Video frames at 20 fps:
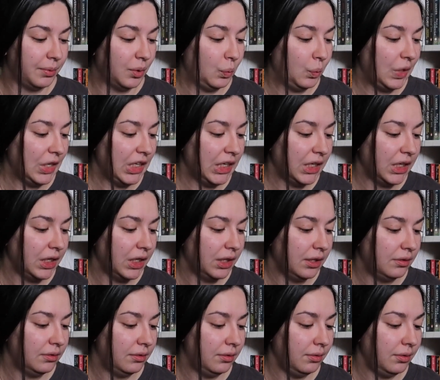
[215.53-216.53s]
when
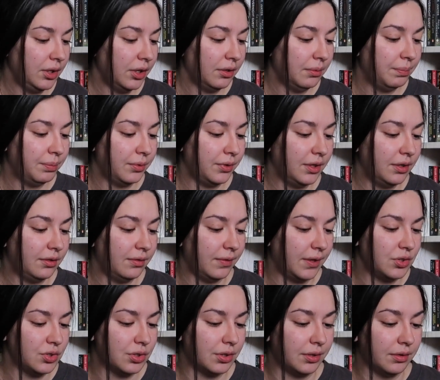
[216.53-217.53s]
two young boys
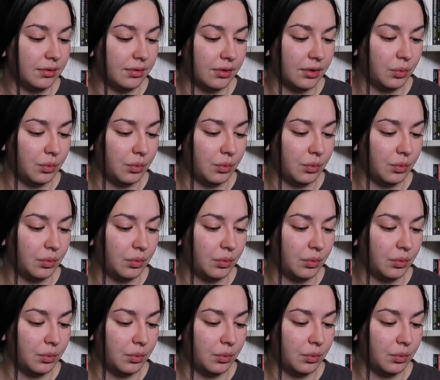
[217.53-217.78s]
venture into